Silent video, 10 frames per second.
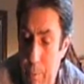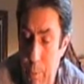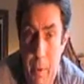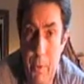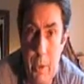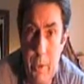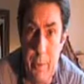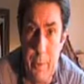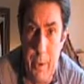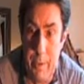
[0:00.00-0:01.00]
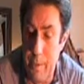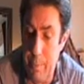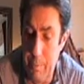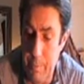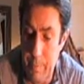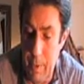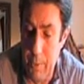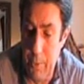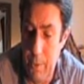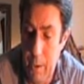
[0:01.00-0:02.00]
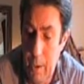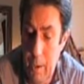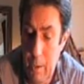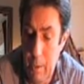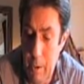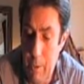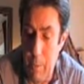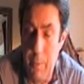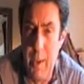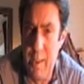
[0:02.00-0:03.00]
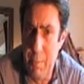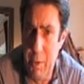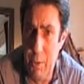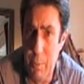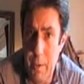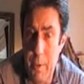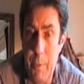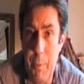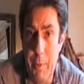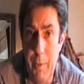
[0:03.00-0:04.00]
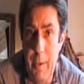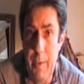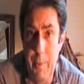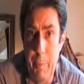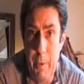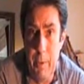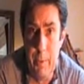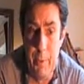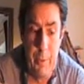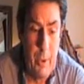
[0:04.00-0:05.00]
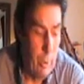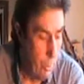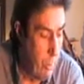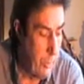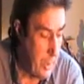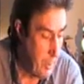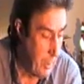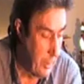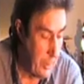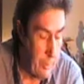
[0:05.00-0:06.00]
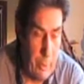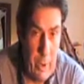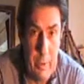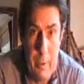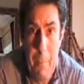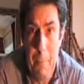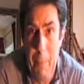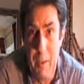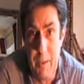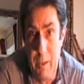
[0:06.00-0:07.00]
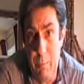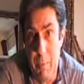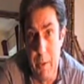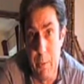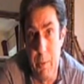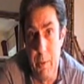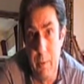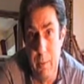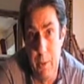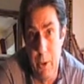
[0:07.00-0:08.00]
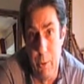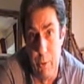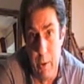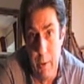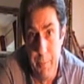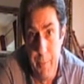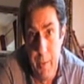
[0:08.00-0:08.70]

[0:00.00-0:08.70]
from most garden centres, Monkshood, grow them. They're special plants. But these are plants, all of these plants in fact, don't mix with children.